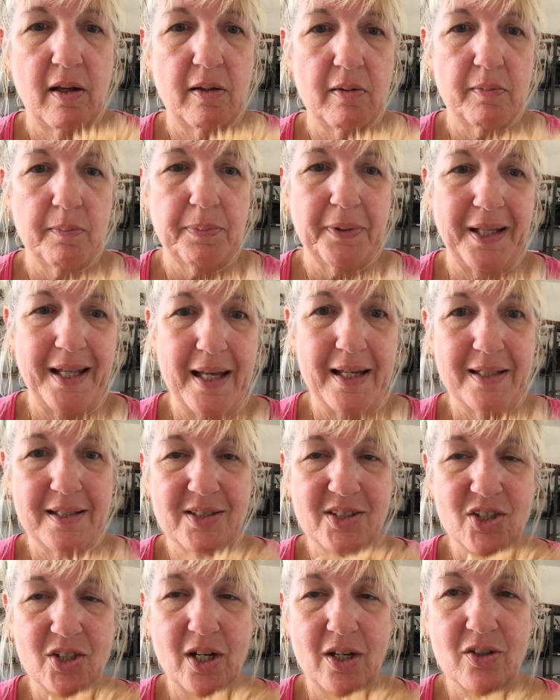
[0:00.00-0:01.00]
plan a
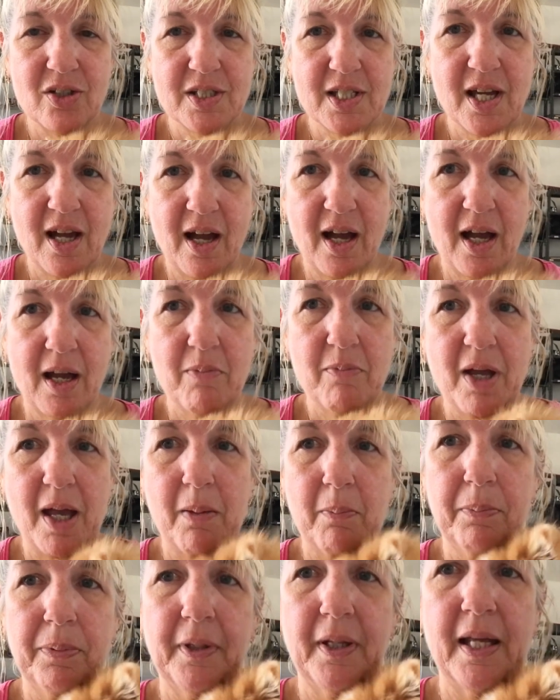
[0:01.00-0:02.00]
start time,
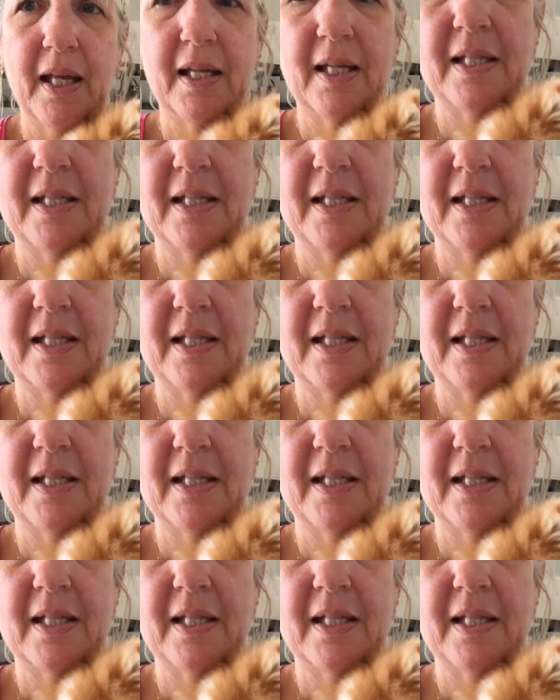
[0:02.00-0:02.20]
and plan a